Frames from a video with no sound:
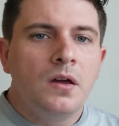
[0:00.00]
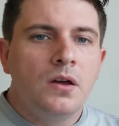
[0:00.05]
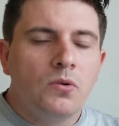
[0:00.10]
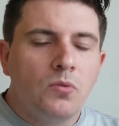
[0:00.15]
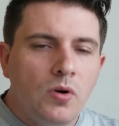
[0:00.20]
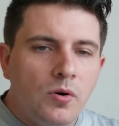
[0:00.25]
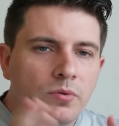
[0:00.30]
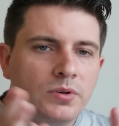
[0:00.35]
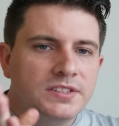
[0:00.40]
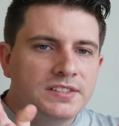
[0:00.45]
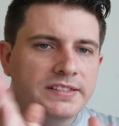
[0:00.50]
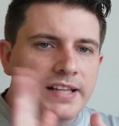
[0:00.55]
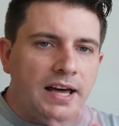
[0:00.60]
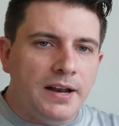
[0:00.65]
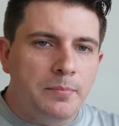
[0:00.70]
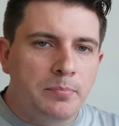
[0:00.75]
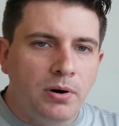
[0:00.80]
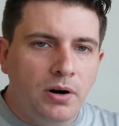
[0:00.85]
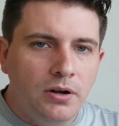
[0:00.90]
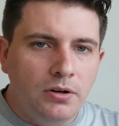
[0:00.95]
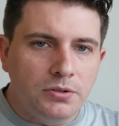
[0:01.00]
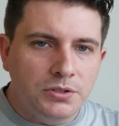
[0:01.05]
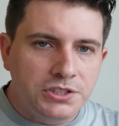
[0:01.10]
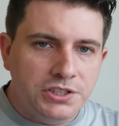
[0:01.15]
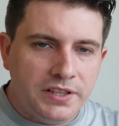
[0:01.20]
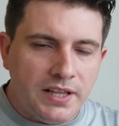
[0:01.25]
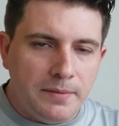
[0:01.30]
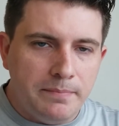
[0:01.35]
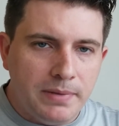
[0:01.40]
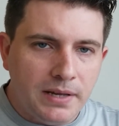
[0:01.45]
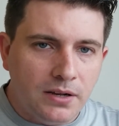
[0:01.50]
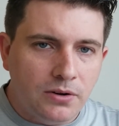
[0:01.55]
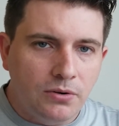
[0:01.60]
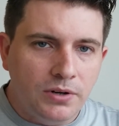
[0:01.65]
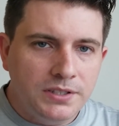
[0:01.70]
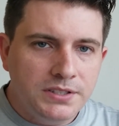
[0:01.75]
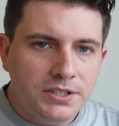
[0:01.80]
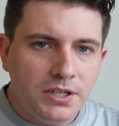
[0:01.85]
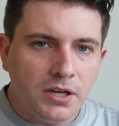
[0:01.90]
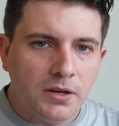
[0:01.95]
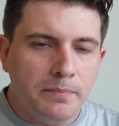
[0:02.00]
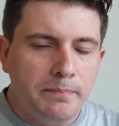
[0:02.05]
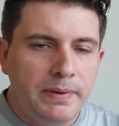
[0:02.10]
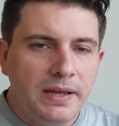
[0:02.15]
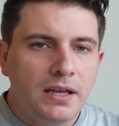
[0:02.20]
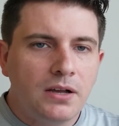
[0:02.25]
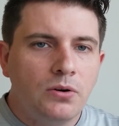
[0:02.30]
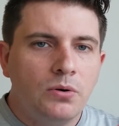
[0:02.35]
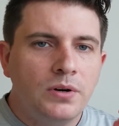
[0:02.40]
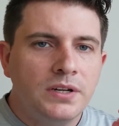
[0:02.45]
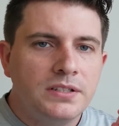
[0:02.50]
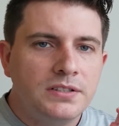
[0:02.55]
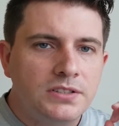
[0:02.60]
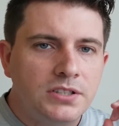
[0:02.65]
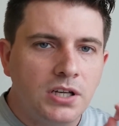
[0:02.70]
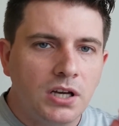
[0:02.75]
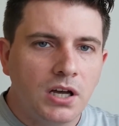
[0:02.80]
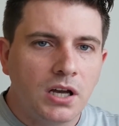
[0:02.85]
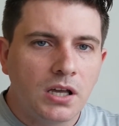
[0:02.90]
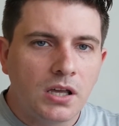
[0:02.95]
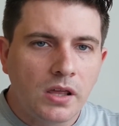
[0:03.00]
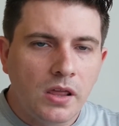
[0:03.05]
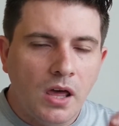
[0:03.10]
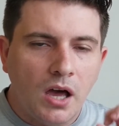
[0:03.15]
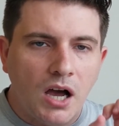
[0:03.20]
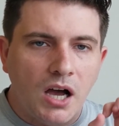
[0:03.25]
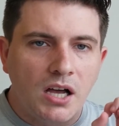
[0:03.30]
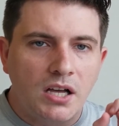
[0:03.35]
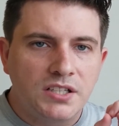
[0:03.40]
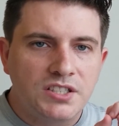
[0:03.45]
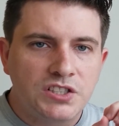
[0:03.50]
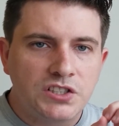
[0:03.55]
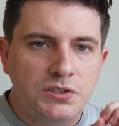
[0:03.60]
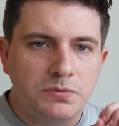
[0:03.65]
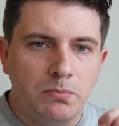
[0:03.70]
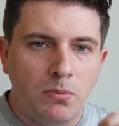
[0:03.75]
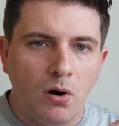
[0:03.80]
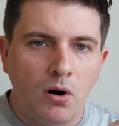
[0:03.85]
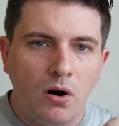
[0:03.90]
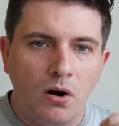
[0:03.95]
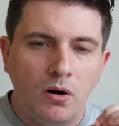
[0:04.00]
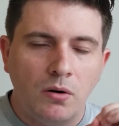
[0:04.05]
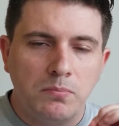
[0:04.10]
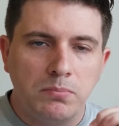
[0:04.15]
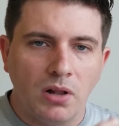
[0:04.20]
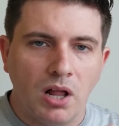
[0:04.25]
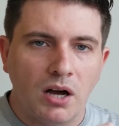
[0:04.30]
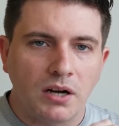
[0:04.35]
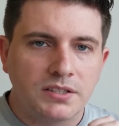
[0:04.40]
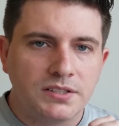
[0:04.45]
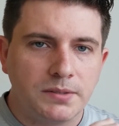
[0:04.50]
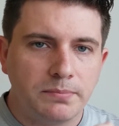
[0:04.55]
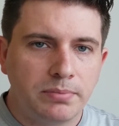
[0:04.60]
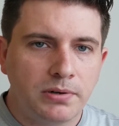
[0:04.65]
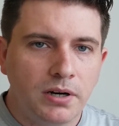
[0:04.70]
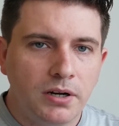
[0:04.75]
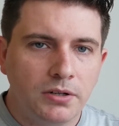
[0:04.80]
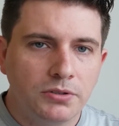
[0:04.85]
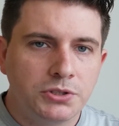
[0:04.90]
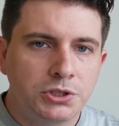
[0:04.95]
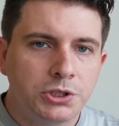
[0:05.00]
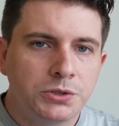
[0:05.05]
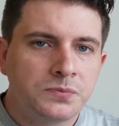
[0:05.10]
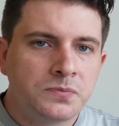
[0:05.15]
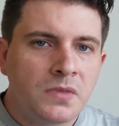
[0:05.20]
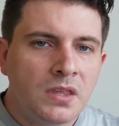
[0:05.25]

What was that approach that Bitcoin took? Bitcoin took a small blocks approach.